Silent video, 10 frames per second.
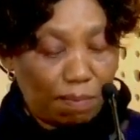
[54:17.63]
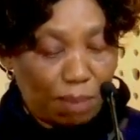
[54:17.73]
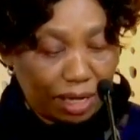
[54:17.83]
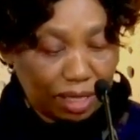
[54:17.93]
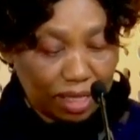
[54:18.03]

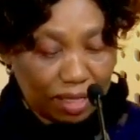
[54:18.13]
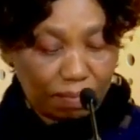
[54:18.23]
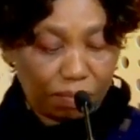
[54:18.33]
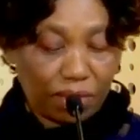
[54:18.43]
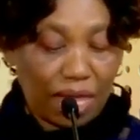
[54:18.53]
parents
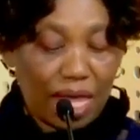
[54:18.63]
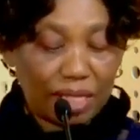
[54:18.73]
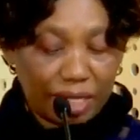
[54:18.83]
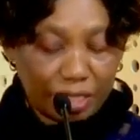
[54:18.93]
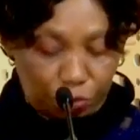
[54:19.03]

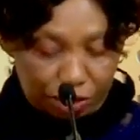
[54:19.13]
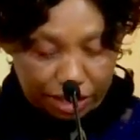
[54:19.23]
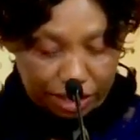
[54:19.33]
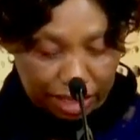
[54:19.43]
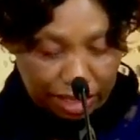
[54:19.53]
and
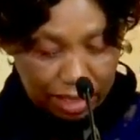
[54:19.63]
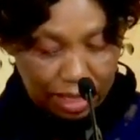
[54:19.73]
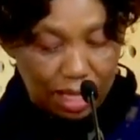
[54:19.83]
educators.